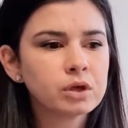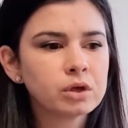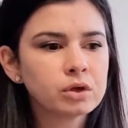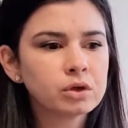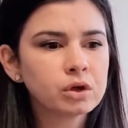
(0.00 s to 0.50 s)

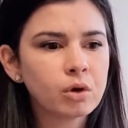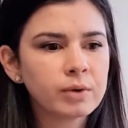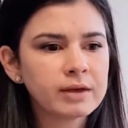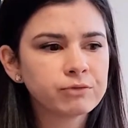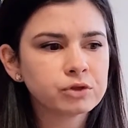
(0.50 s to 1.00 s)
you know
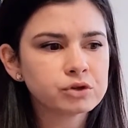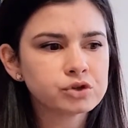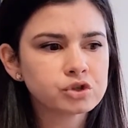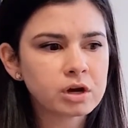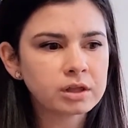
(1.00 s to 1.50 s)
if they're
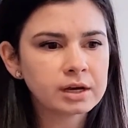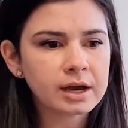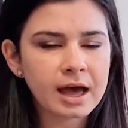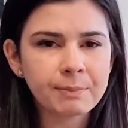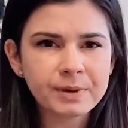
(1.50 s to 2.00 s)
struggling to
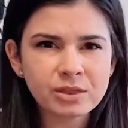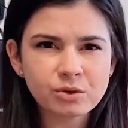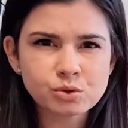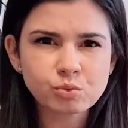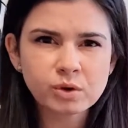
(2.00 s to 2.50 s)
copy at
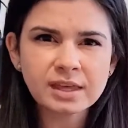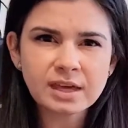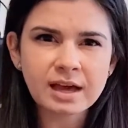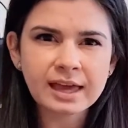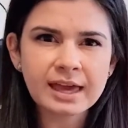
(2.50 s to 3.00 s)
really
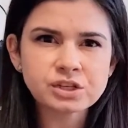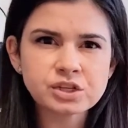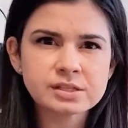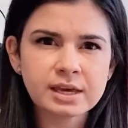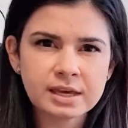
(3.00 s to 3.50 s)
young
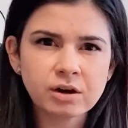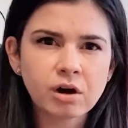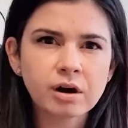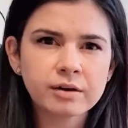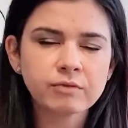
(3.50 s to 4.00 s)
ages like
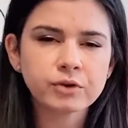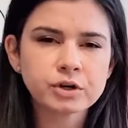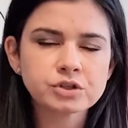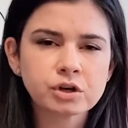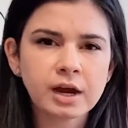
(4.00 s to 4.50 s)
kindergarten and
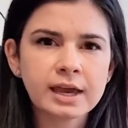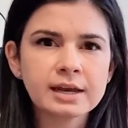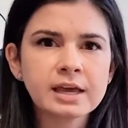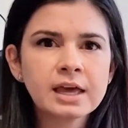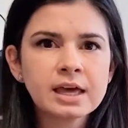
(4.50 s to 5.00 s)
first
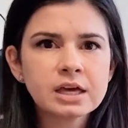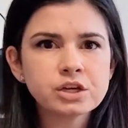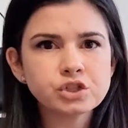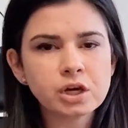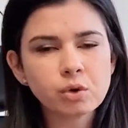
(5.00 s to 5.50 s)
grade
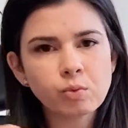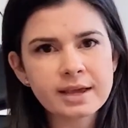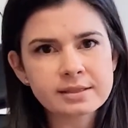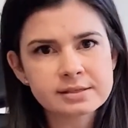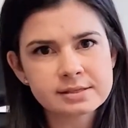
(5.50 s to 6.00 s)
is you can
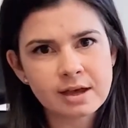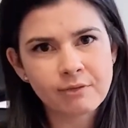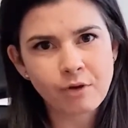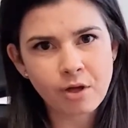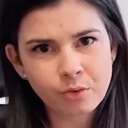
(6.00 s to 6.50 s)
write the
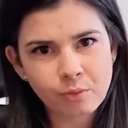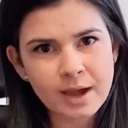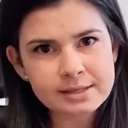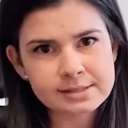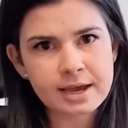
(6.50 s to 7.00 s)
stuff on the
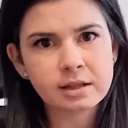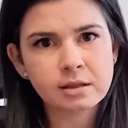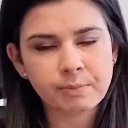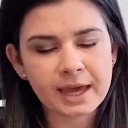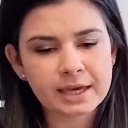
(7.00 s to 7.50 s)
right side of
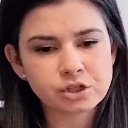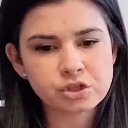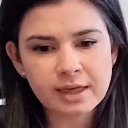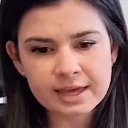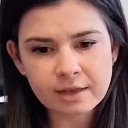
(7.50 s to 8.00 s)
the page
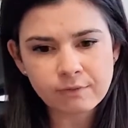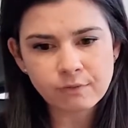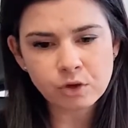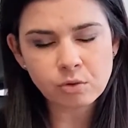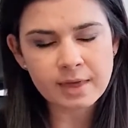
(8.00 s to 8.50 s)
so they can
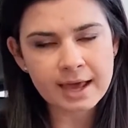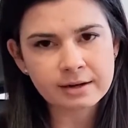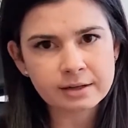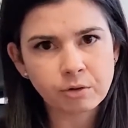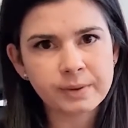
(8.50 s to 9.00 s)
view that a
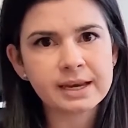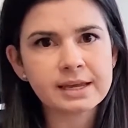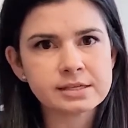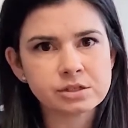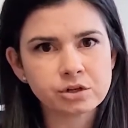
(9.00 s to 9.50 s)
little bit
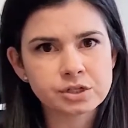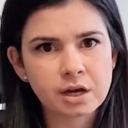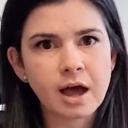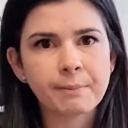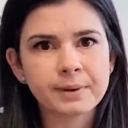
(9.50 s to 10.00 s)
easier to
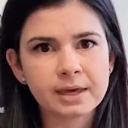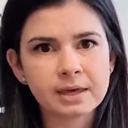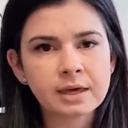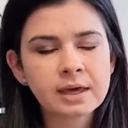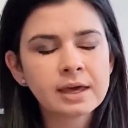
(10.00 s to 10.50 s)
copy
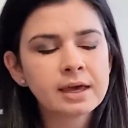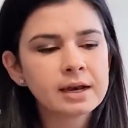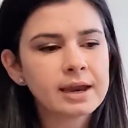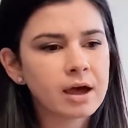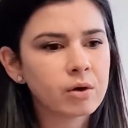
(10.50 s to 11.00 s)

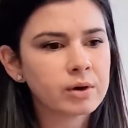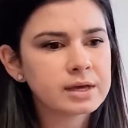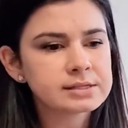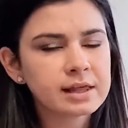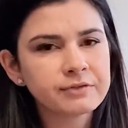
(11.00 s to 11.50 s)
now,
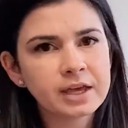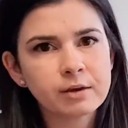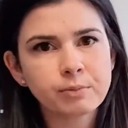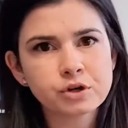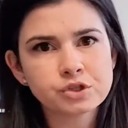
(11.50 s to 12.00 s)
as a
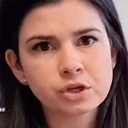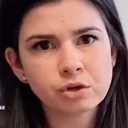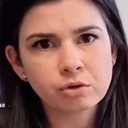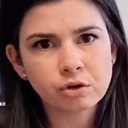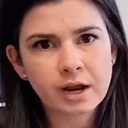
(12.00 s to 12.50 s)
left-handed person,
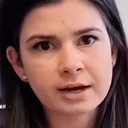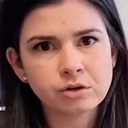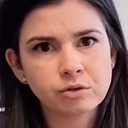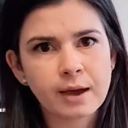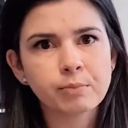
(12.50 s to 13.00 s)
you learn how to
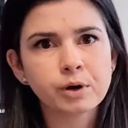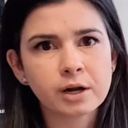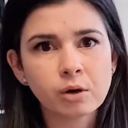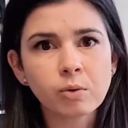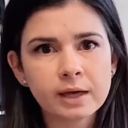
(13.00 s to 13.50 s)
do that
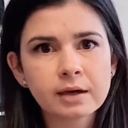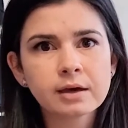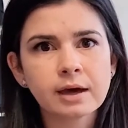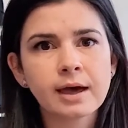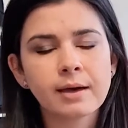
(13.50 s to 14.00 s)
pretty
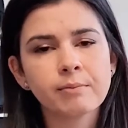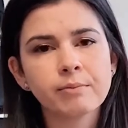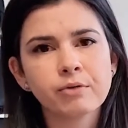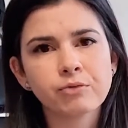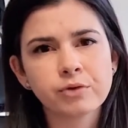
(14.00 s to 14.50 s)
quick, um,
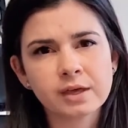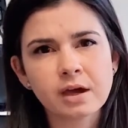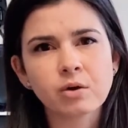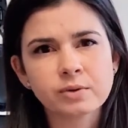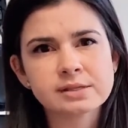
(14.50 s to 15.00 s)
but for the
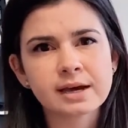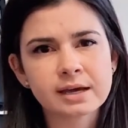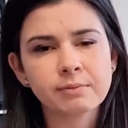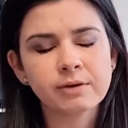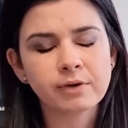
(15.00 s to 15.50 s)
young ones, that
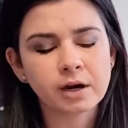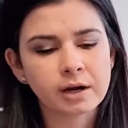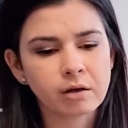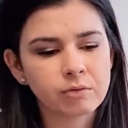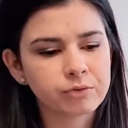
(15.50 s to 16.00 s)
can be very
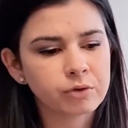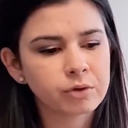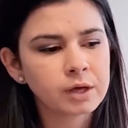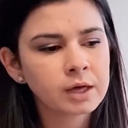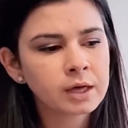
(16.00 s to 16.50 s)
helpful.